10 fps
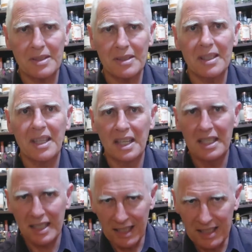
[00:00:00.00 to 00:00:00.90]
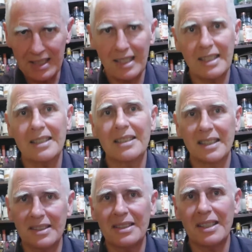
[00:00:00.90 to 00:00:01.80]
And yes darling,
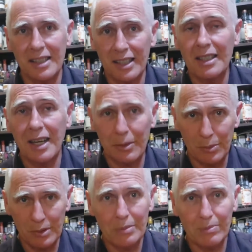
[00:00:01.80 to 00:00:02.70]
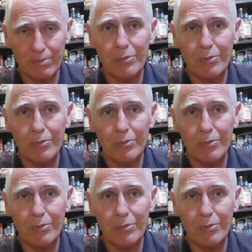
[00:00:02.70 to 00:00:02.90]
I will